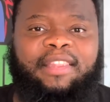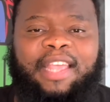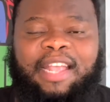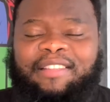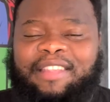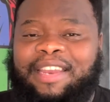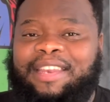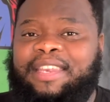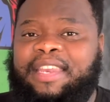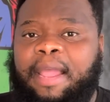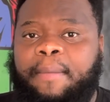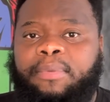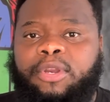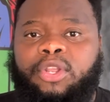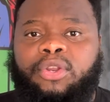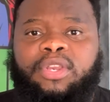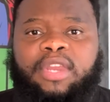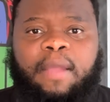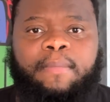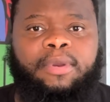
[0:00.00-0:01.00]
That's at
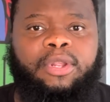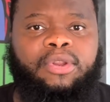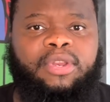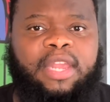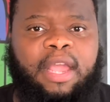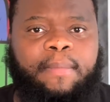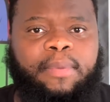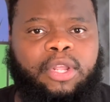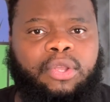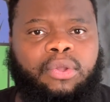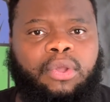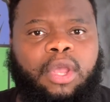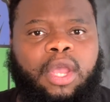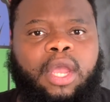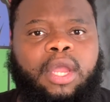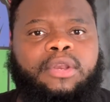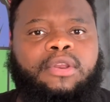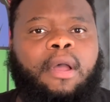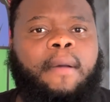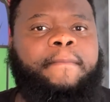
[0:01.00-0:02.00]

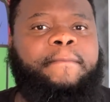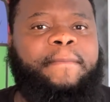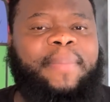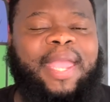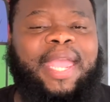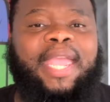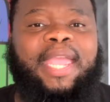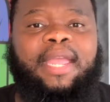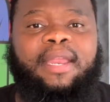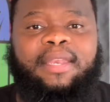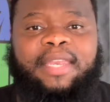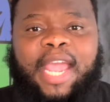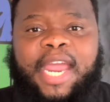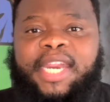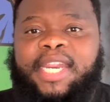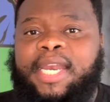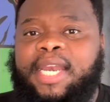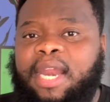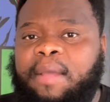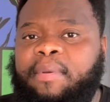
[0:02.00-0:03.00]

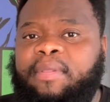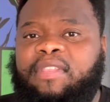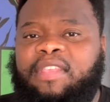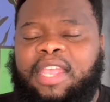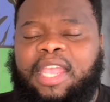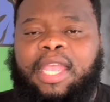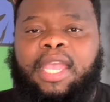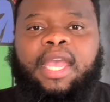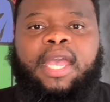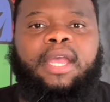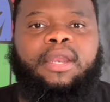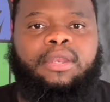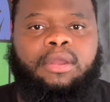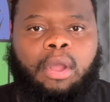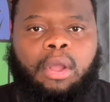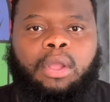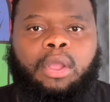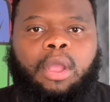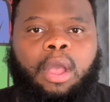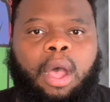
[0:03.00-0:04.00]

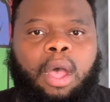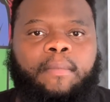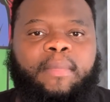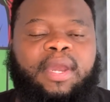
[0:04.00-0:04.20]
www.bigdaddyliberty.com.